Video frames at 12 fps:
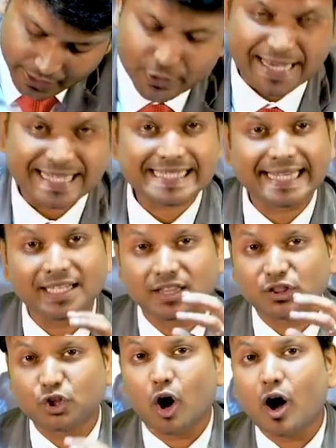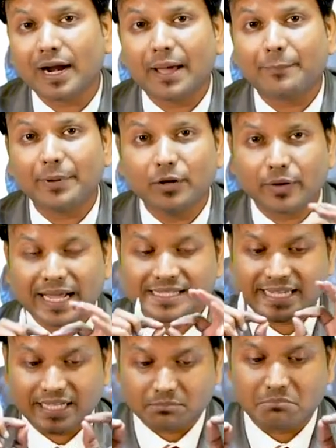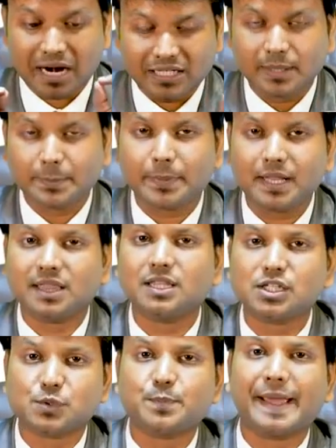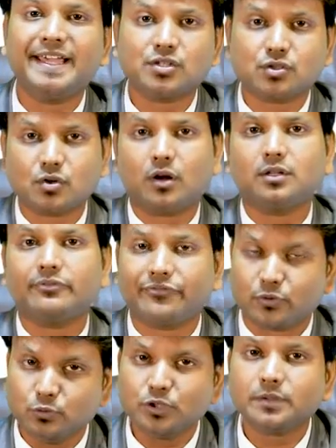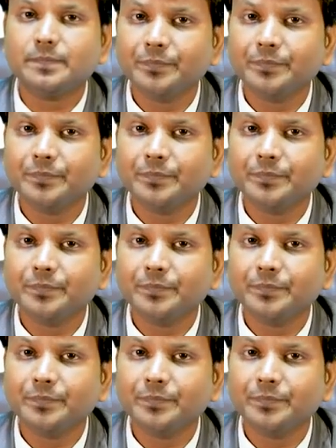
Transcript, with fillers: You can see the thorn apple, you can see the multiple spikes on the fruit.